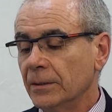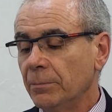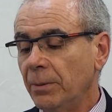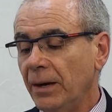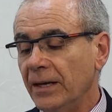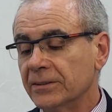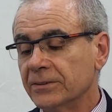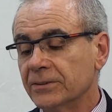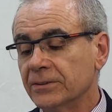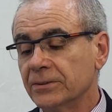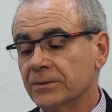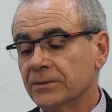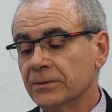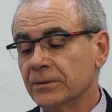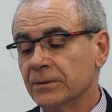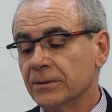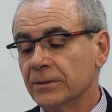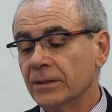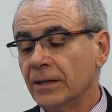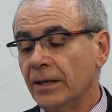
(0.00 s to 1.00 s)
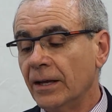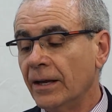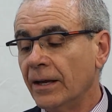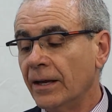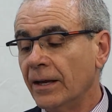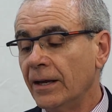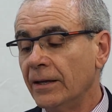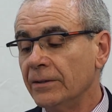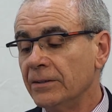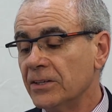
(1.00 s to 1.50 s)
But
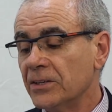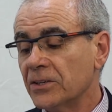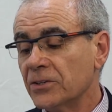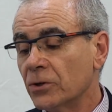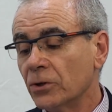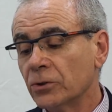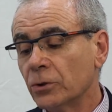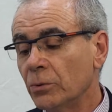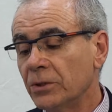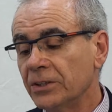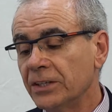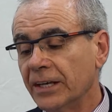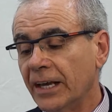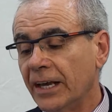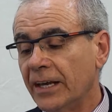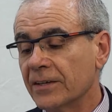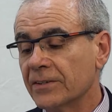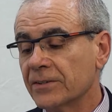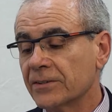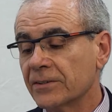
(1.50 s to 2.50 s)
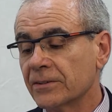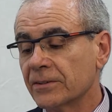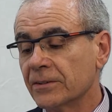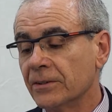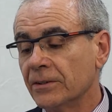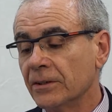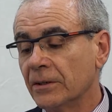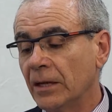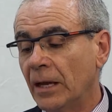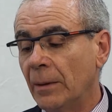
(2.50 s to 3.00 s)
this is not only the case.
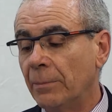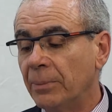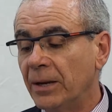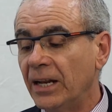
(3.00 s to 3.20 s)
A